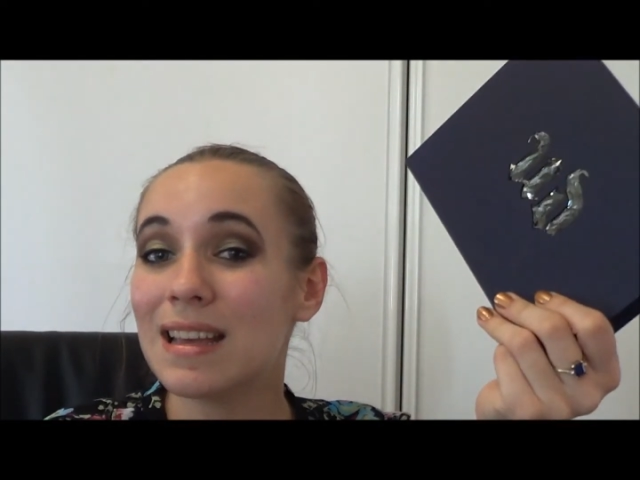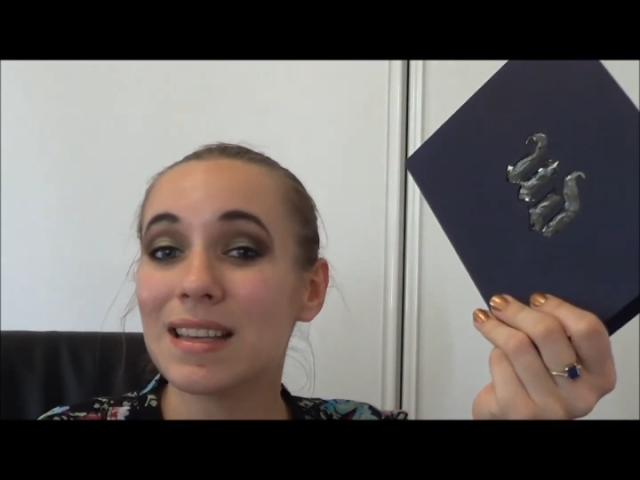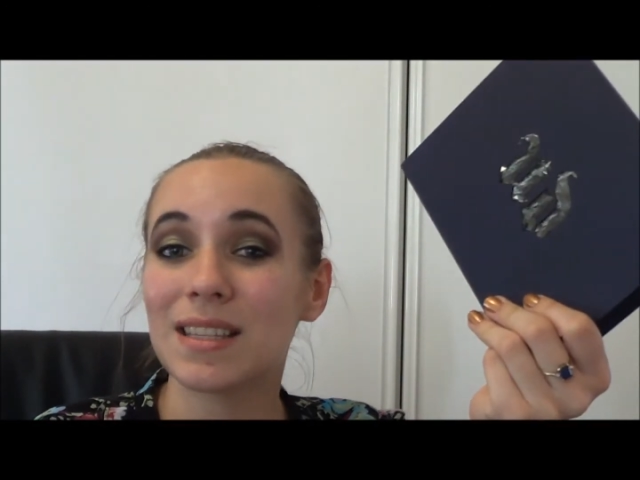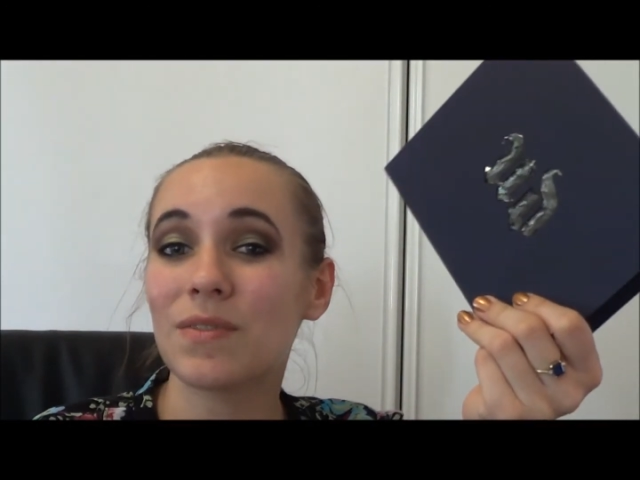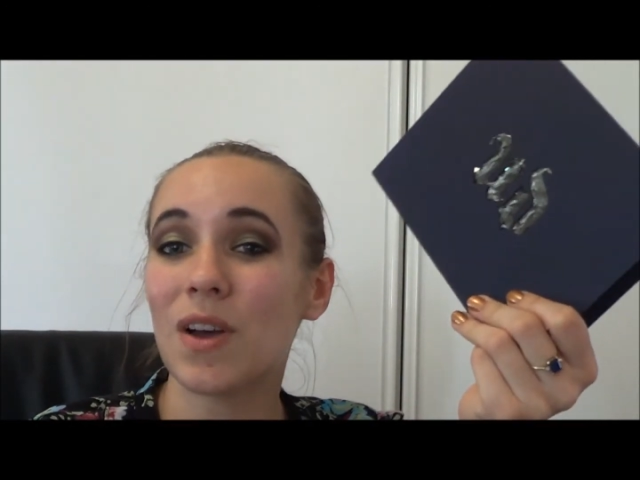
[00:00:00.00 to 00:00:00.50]

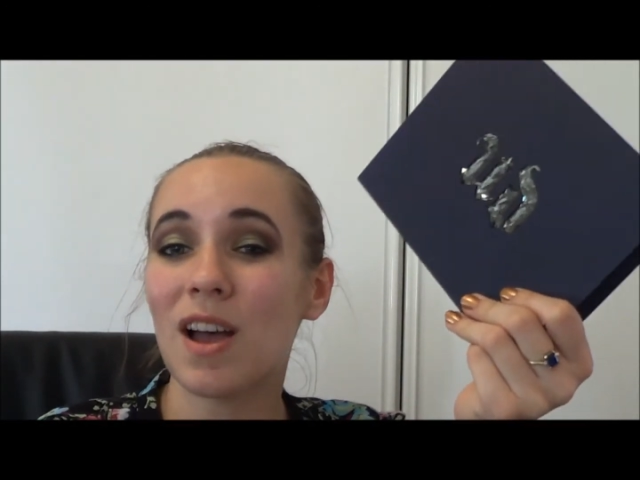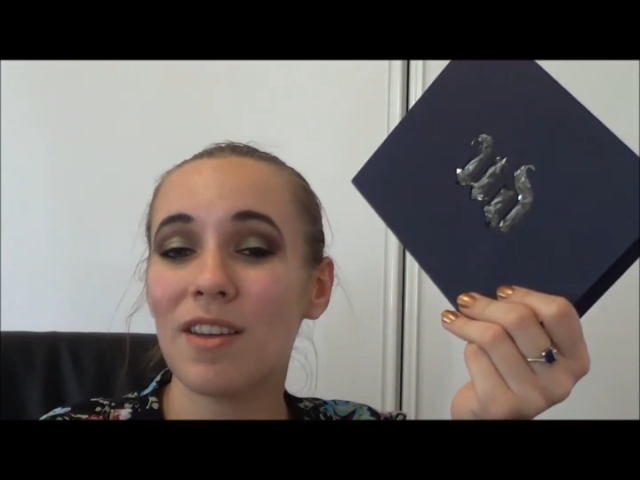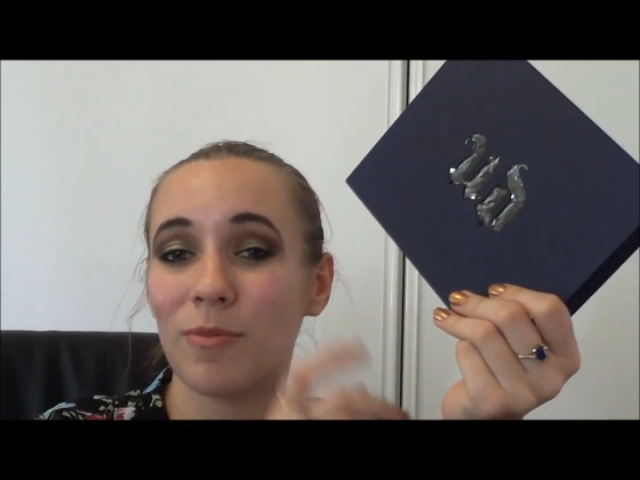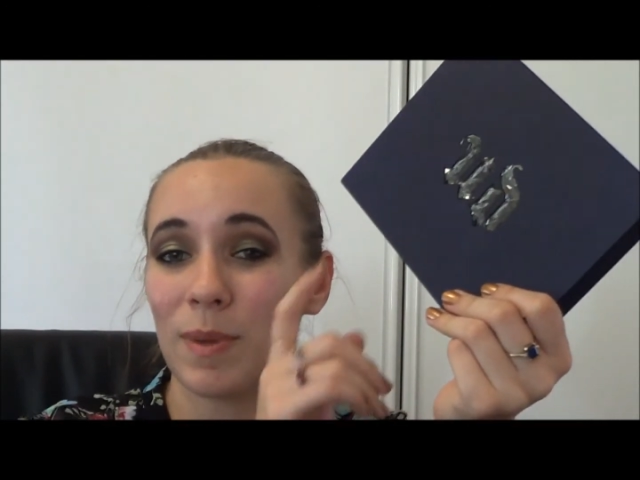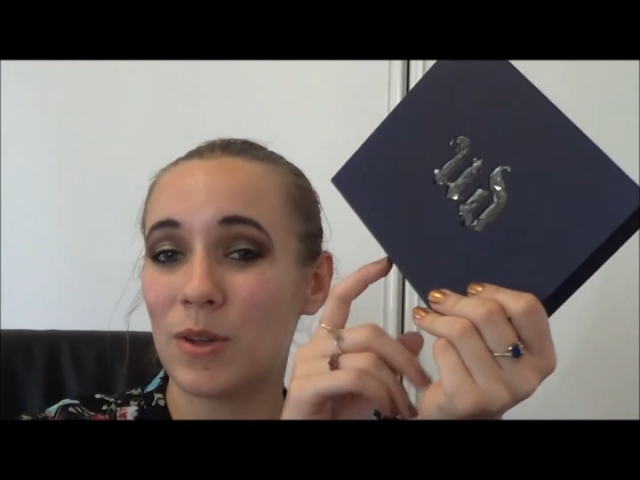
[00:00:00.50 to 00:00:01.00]

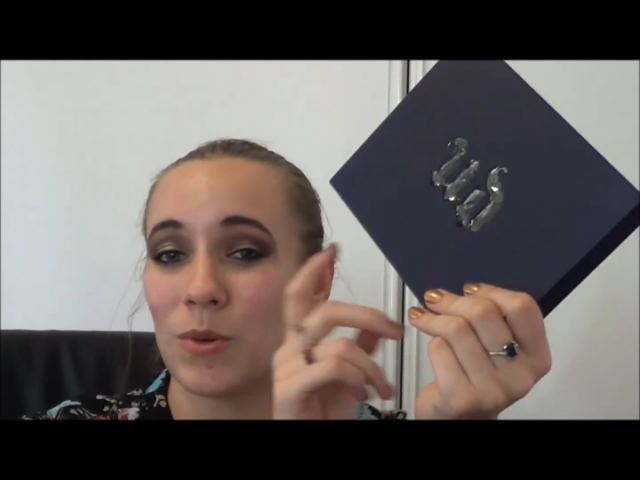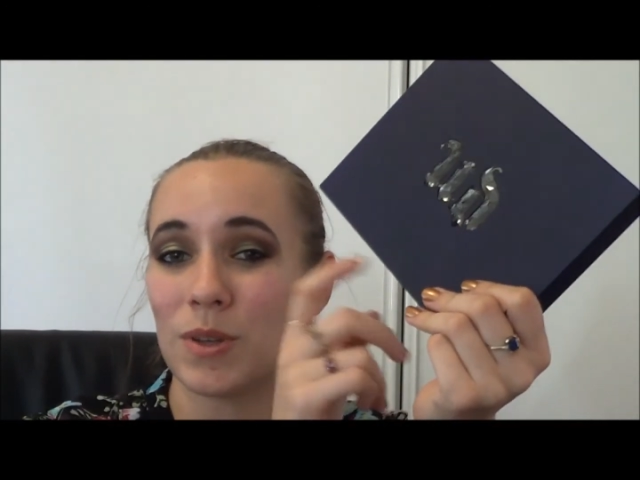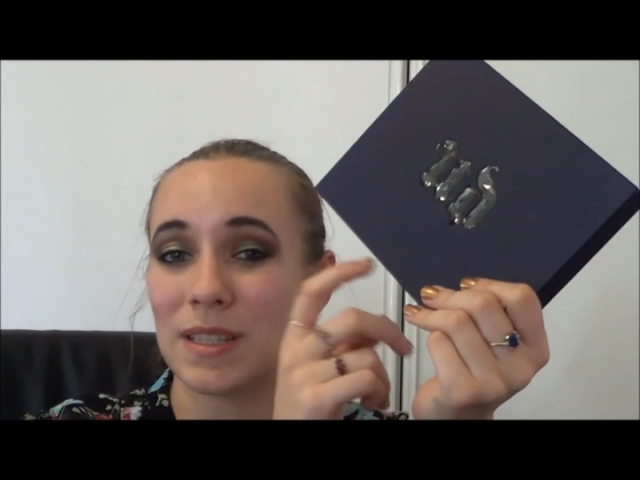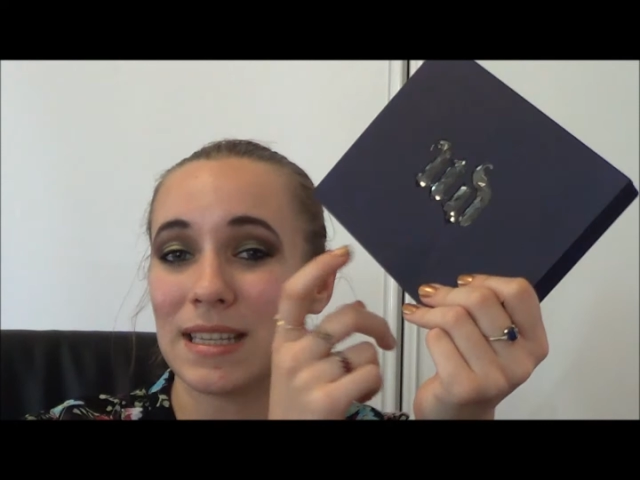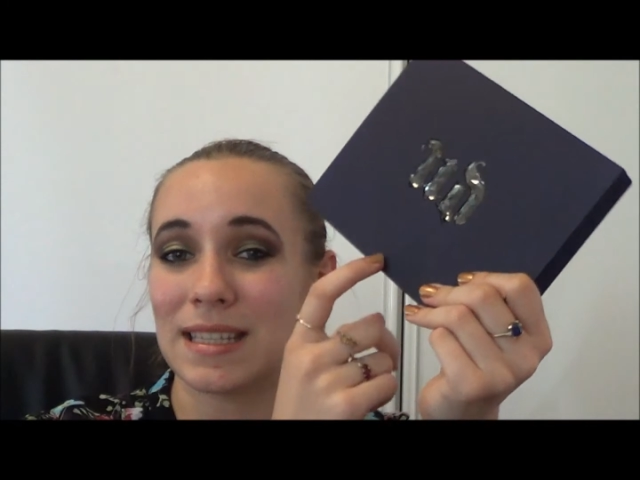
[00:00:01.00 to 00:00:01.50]
survive,
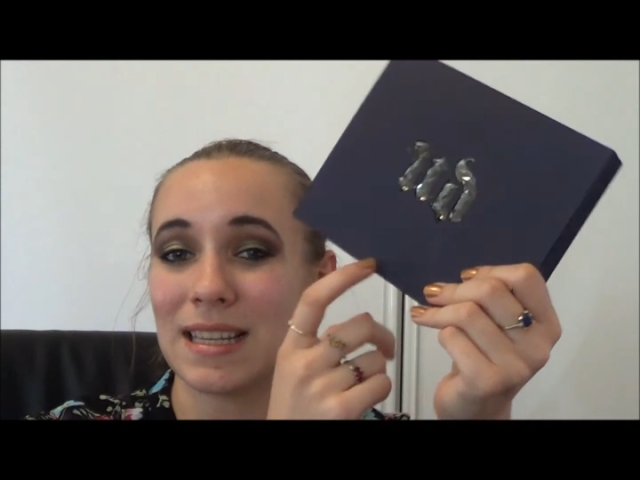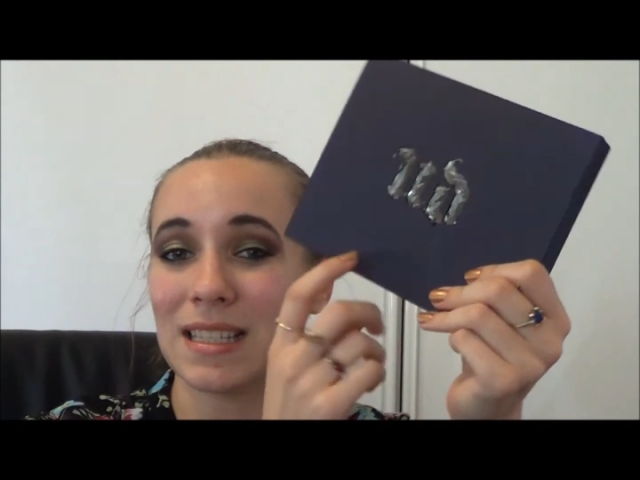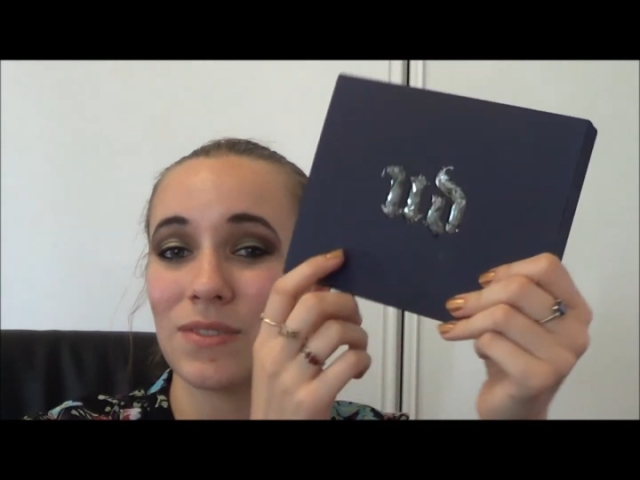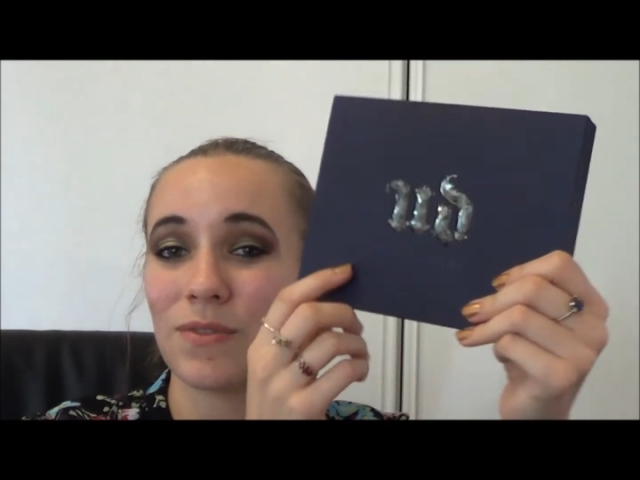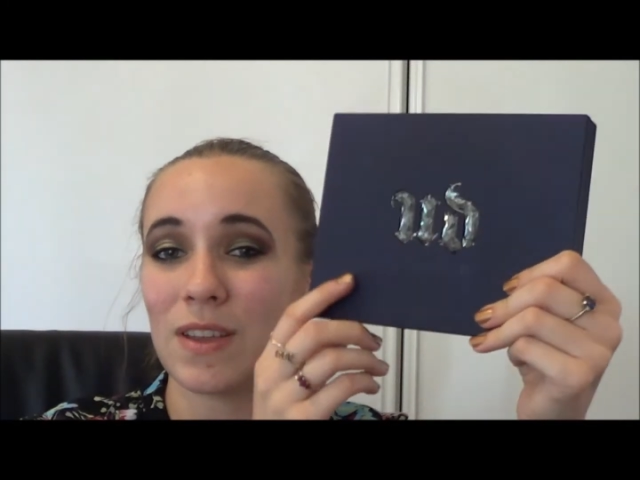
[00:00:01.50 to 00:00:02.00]
because it
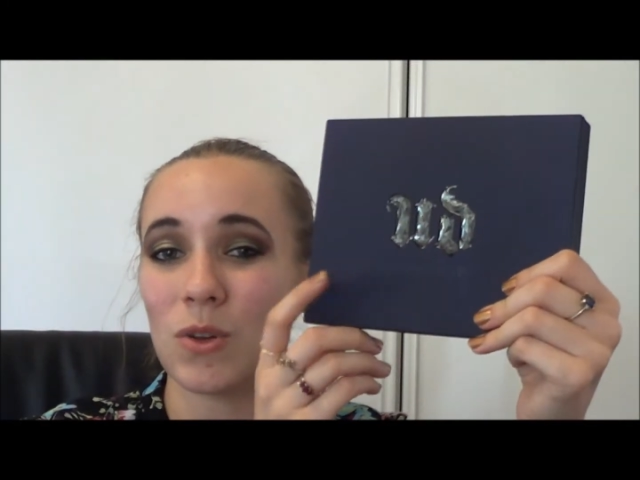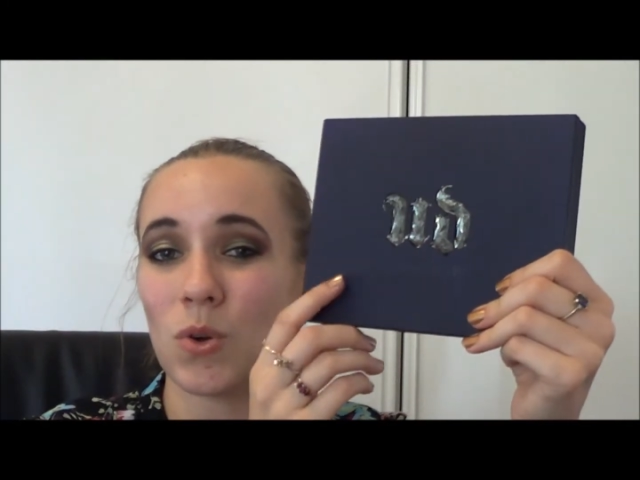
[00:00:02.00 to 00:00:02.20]
does feel